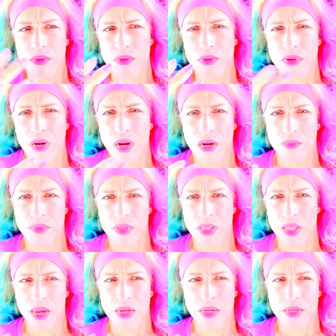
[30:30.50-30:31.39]
of
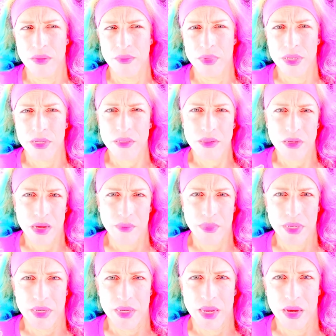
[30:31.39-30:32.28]
enlightenment
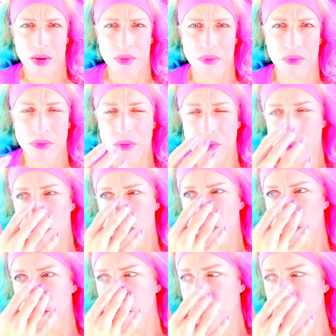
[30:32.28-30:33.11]
coming down through